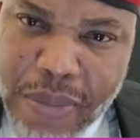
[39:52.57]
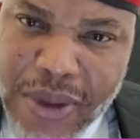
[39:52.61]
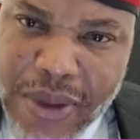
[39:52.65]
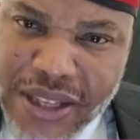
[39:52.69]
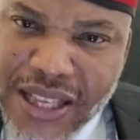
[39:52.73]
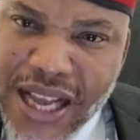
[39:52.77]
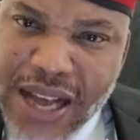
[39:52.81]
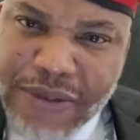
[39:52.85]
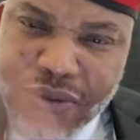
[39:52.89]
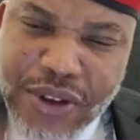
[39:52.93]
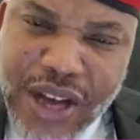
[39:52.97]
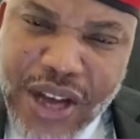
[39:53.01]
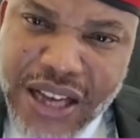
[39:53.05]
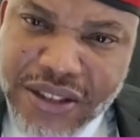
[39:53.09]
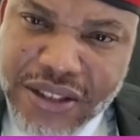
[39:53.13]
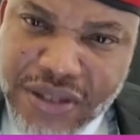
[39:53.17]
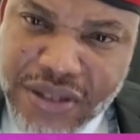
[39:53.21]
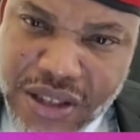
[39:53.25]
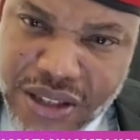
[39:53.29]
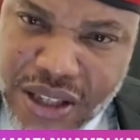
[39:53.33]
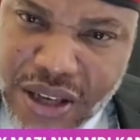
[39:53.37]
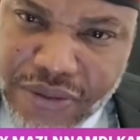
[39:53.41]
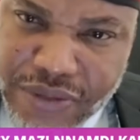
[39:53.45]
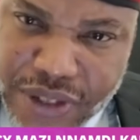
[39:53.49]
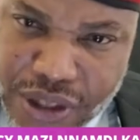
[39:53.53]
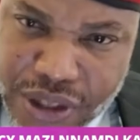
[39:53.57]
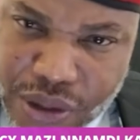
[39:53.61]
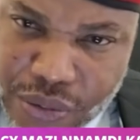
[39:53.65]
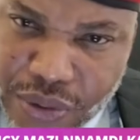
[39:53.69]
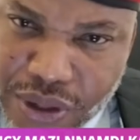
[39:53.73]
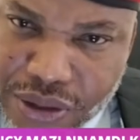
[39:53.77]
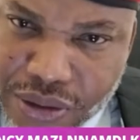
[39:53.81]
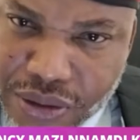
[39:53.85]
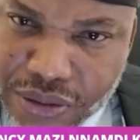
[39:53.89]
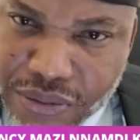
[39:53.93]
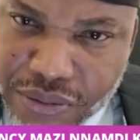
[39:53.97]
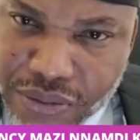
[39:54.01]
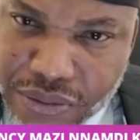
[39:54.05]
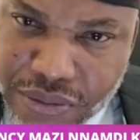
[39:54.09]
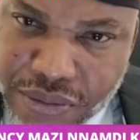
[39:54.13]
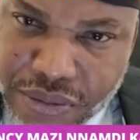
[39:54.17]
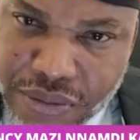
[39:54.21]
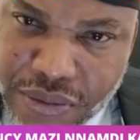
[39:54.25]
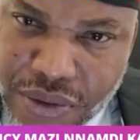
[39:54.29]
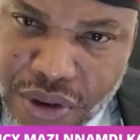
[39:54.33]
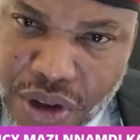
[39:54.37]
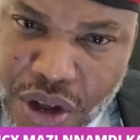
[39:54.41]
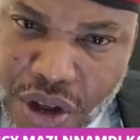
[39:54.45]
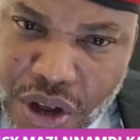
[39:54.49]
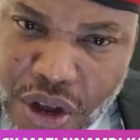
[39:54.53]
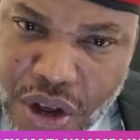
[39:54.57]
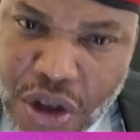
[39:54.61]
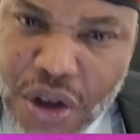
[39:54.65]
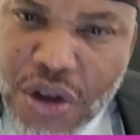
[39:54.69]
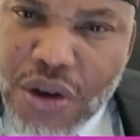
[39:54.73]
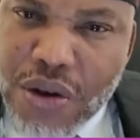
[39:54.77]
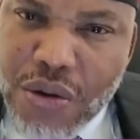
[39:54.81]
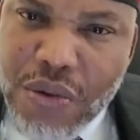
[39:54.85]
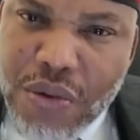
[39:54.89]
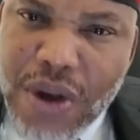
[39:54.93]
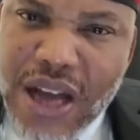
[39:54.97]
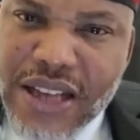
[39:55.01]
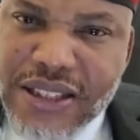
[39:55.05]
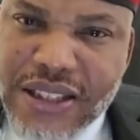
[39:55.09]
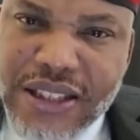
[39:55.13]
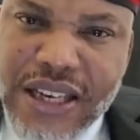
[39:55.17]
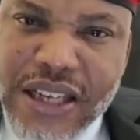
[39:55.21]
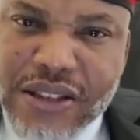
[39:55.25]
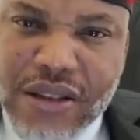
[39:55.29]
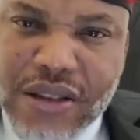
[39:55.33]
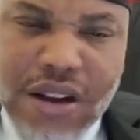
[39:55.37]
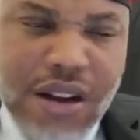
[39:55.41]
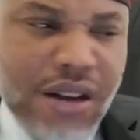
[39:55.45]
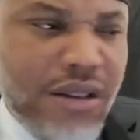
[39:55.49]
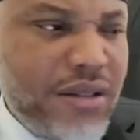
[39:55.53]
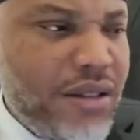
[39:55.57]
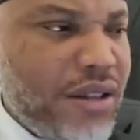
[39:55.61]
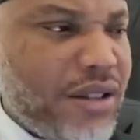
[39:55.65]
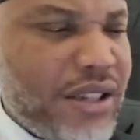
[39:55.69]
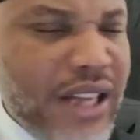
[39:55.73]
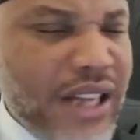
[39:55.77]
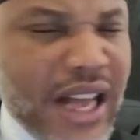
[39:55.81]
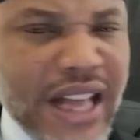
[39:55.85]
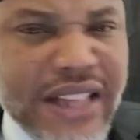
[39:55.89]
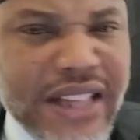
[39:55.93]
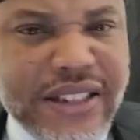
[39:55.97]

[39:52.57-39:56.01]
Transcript: But have you asked yourself this question? Why is it that all those